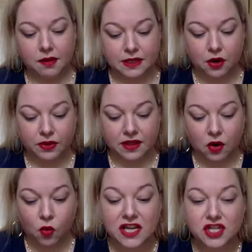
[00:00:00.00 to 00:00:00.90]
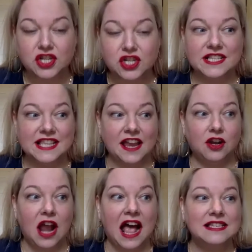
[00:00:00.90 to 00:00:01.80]
So the questions
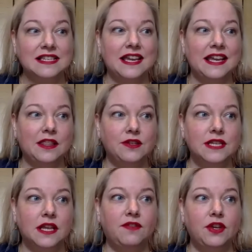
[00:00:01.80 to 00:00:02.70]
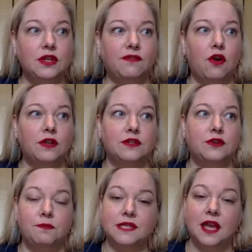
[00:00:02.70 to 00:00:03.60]
that you're asking in those interviews or
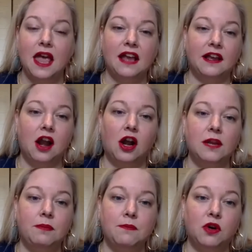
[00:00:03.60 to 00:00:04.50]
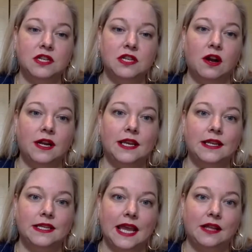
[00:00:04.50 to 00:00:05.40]
focus groups can already be more targeted
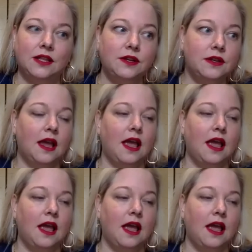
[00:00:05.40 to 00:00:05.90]
and tailored